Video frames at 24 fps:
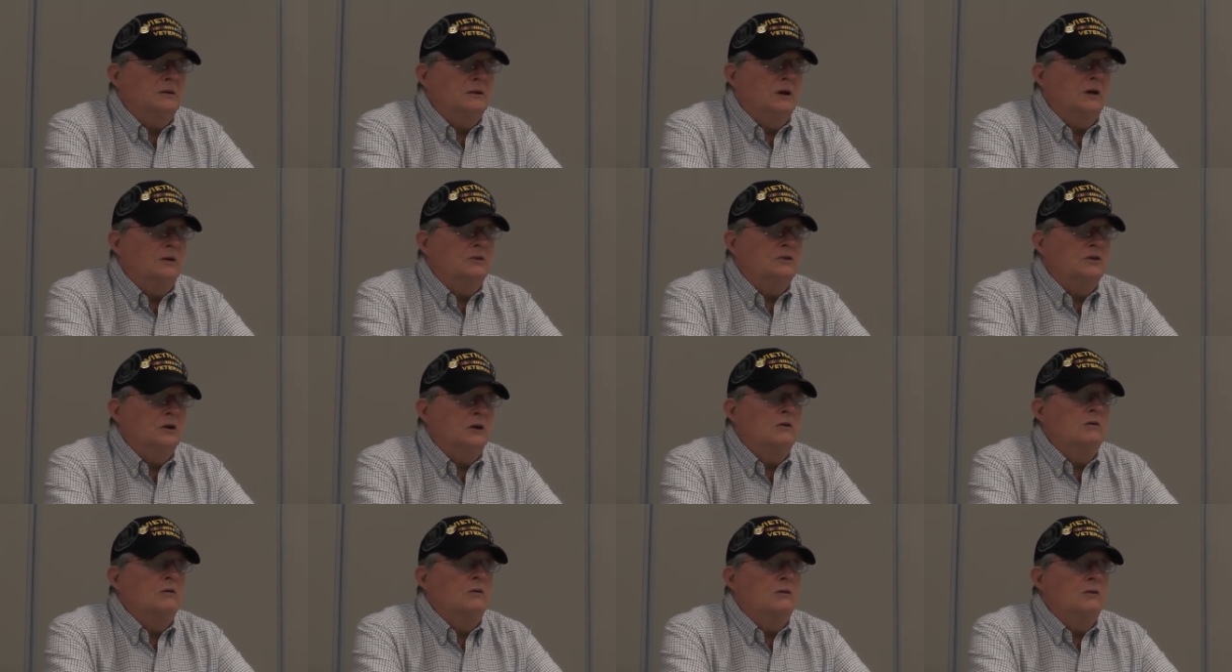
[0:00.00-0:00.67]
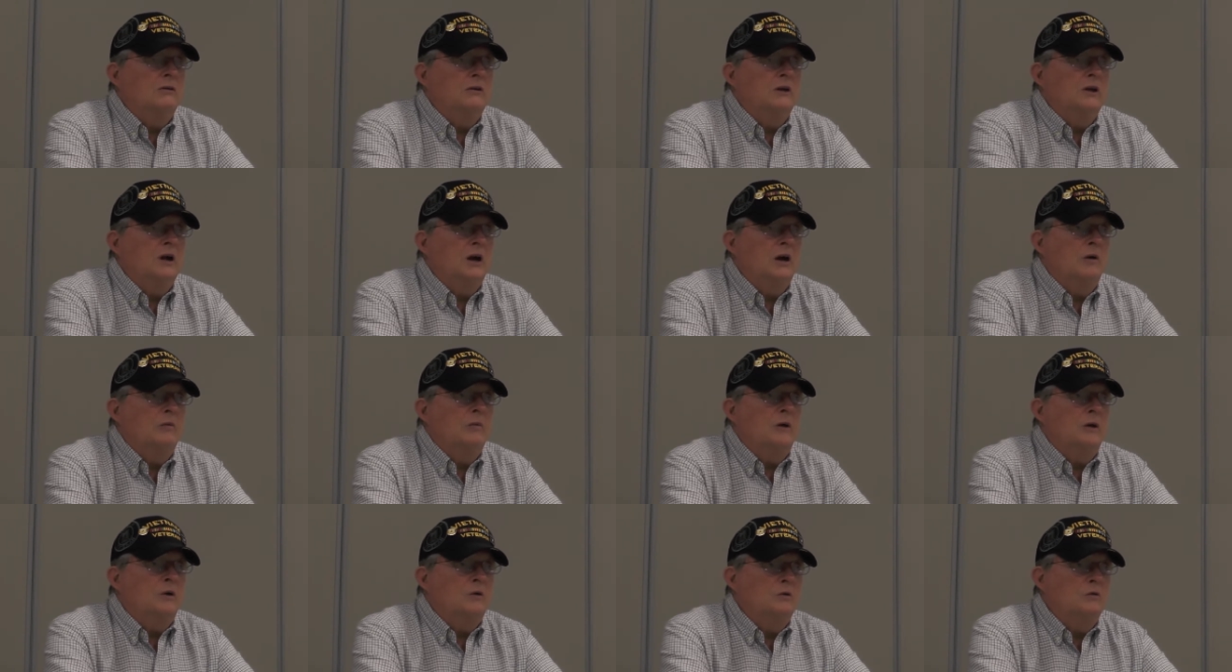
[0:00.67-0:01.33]
a general in the
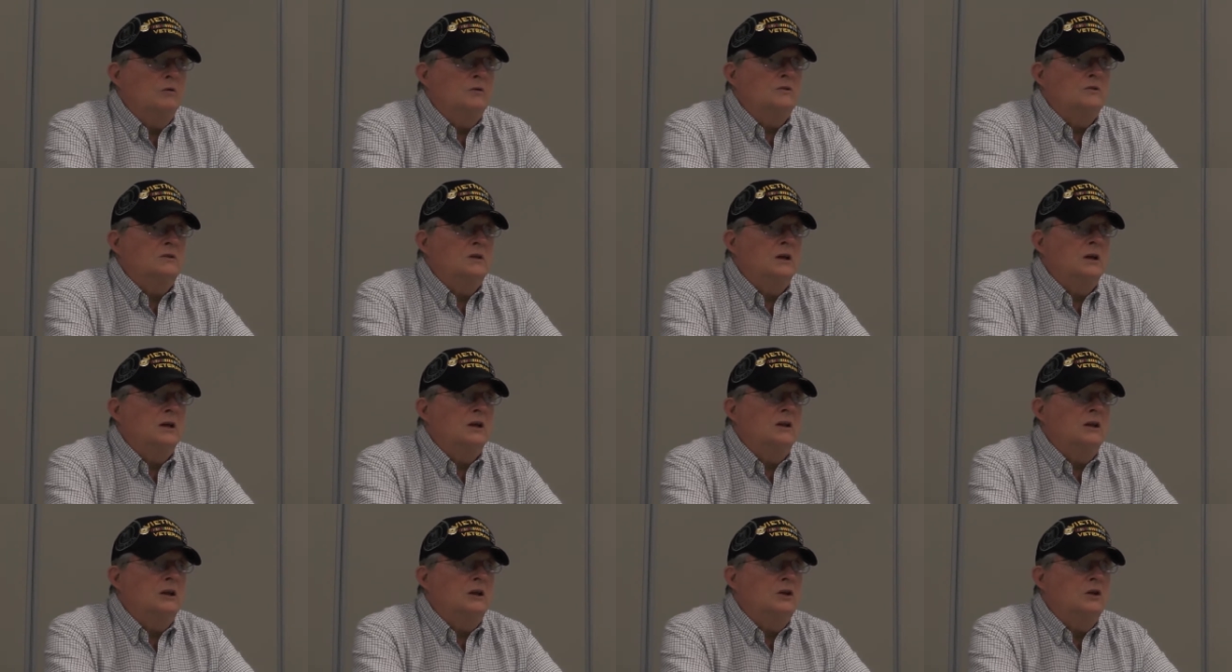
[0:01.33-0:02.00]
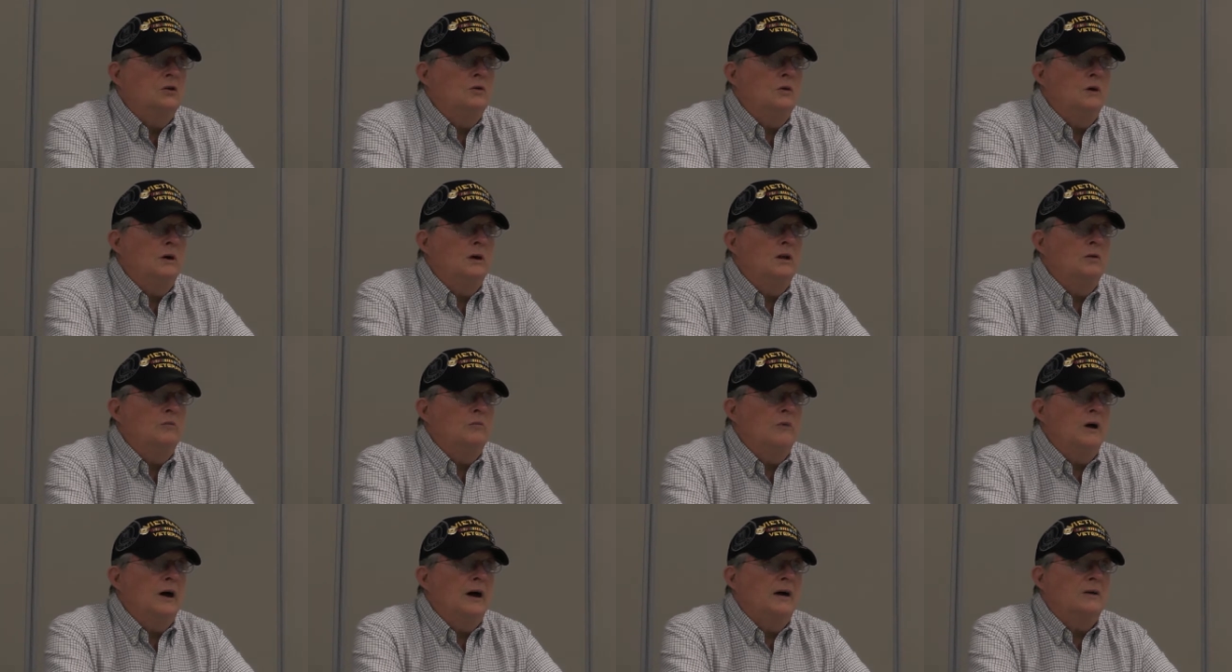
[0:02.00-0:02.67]
Army, who was then the UN
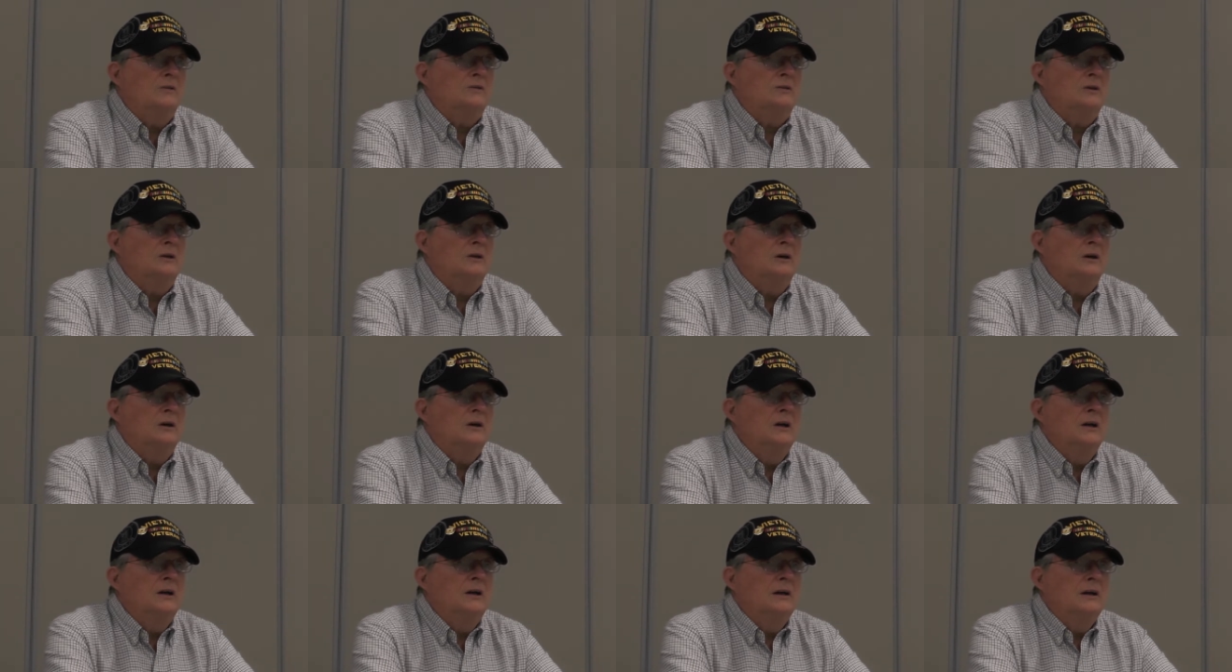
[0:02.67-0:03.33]
ambassador,